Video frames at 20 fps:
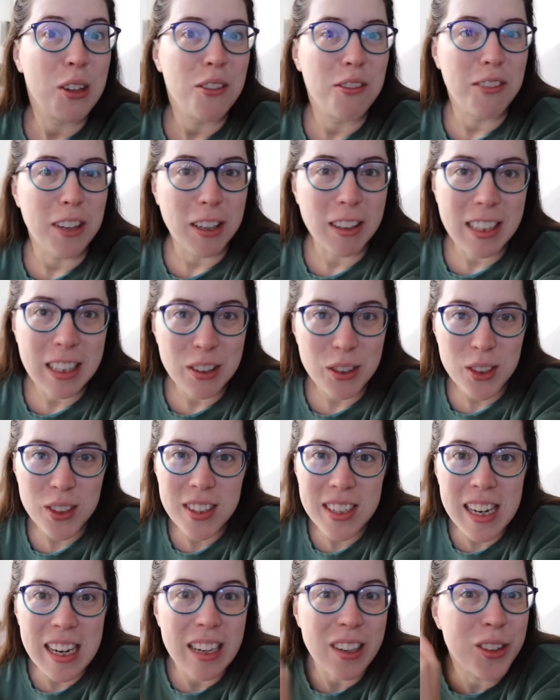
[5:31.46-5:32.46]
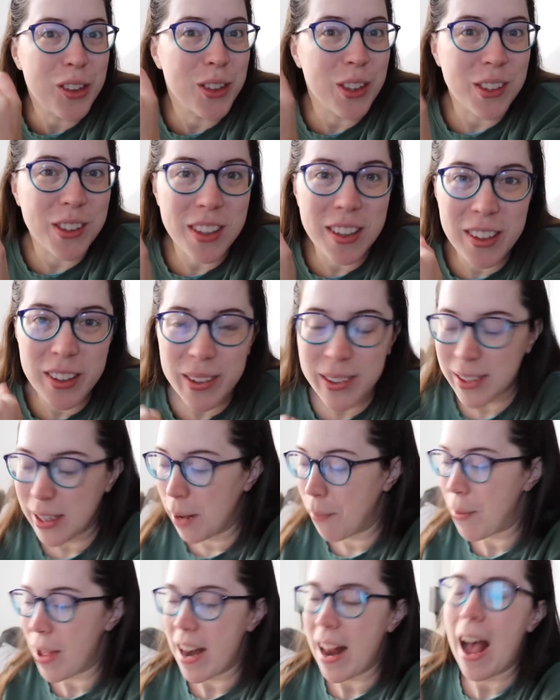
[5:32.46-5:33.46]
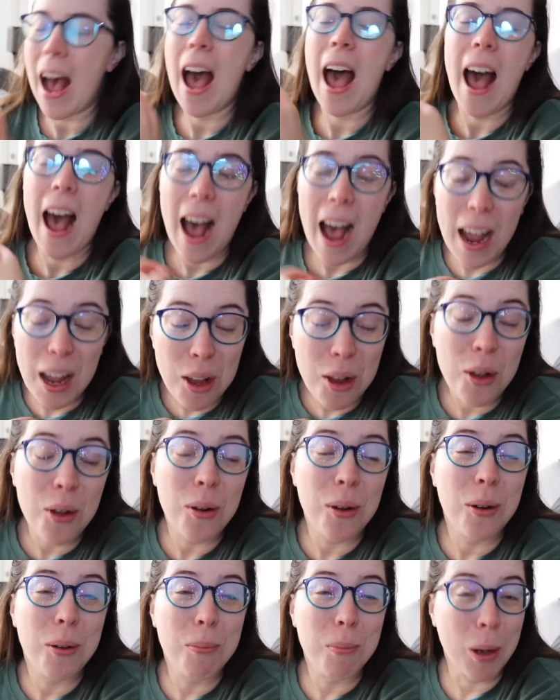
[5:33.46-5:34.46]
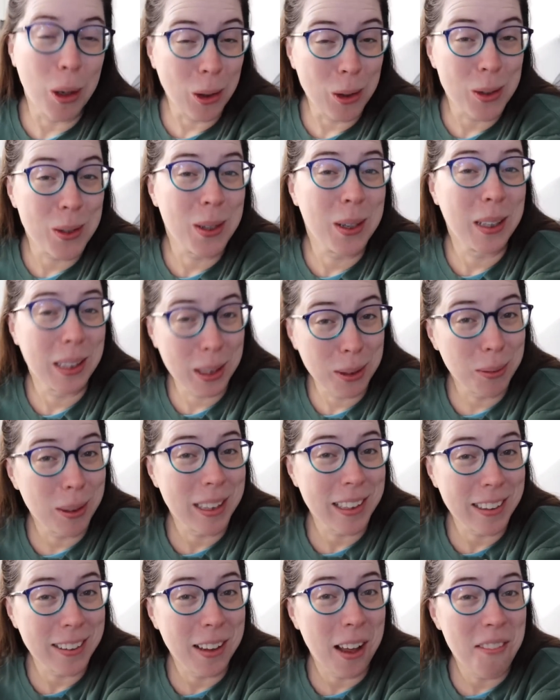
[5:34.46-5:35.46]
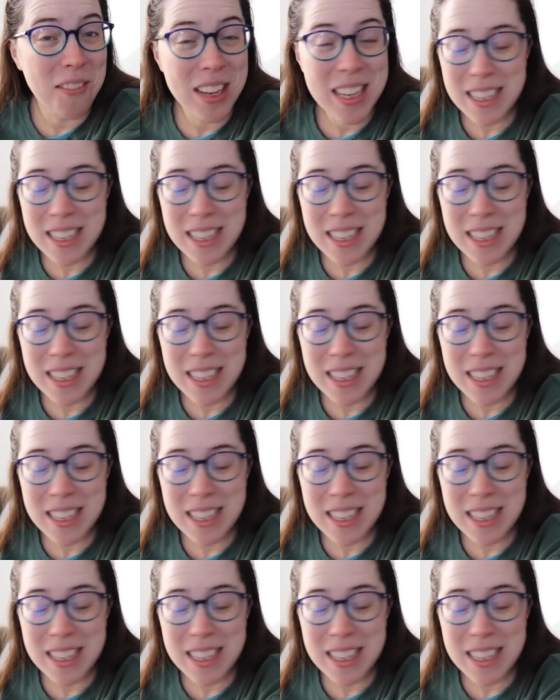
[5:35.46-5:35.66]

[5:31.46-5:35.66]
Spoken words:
Very interesting, just a little snippet. I personally really love